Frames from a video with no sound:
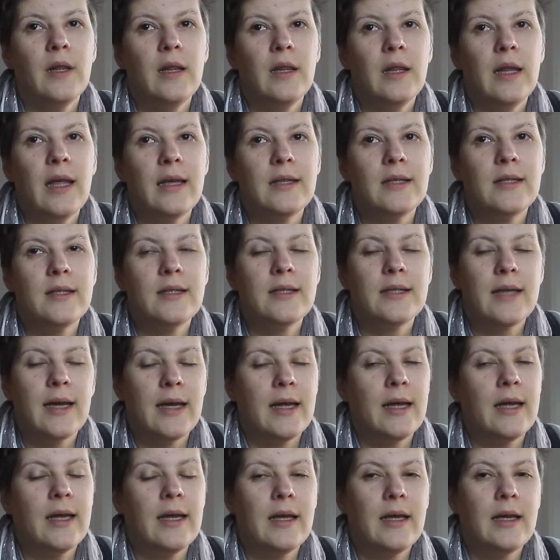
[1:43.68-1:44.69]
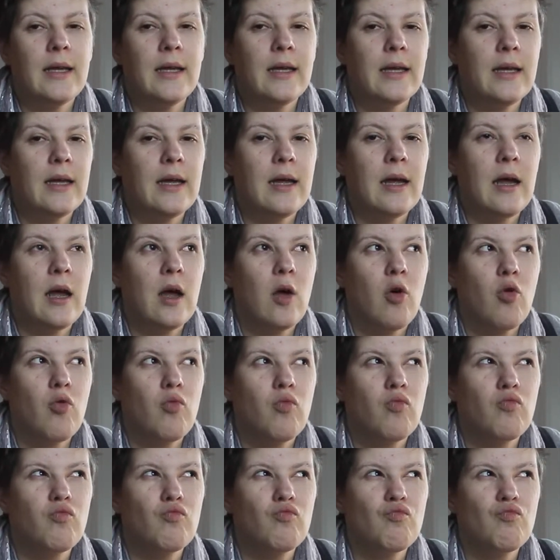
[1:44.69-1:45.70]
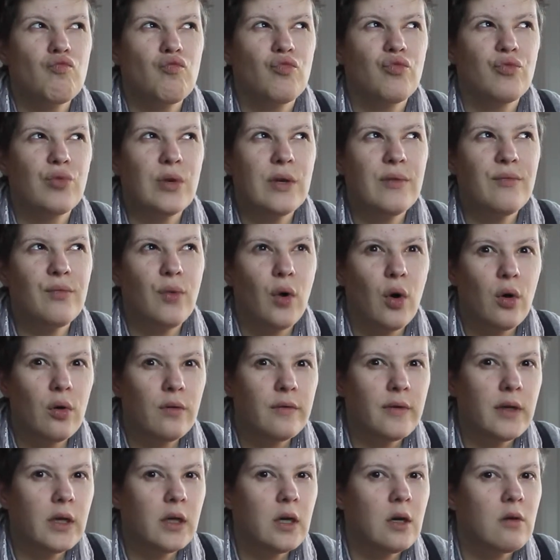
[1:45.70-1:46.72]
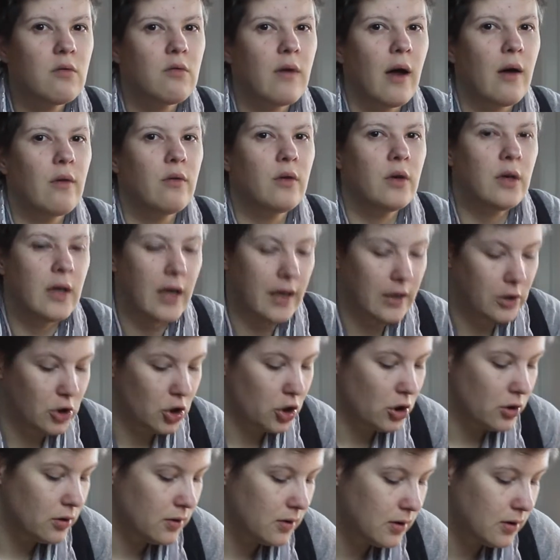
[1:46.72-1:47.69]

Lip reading: let's say, revolving around nature.